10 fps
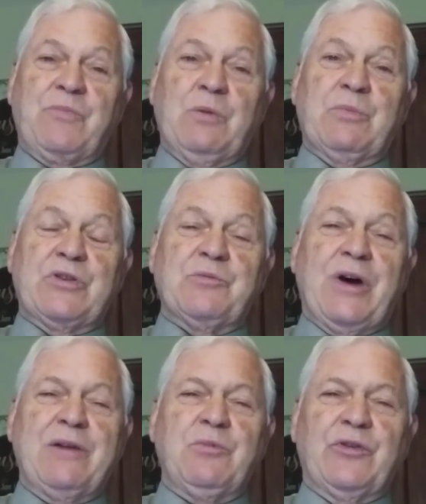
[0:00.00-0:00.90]
But the
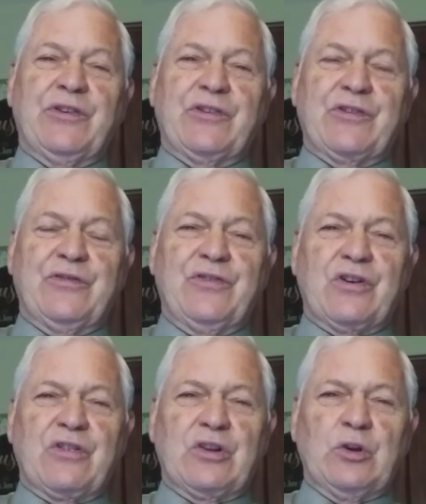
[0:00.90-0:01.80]
Bible says the fear
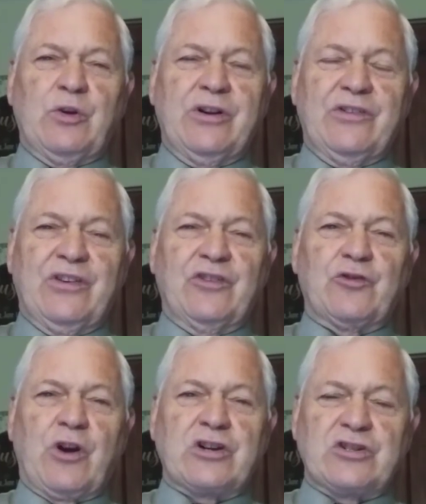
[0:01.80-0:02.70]
of the Lord is the
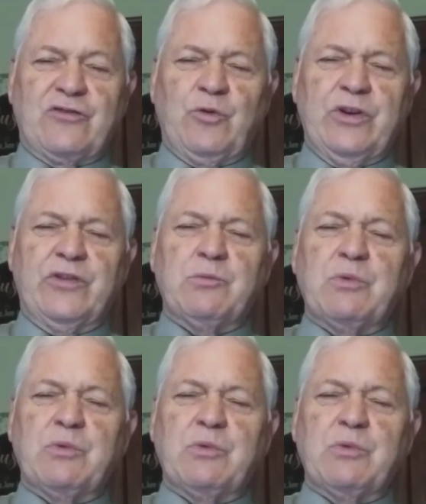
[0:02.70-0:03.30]
instruction of wisdom,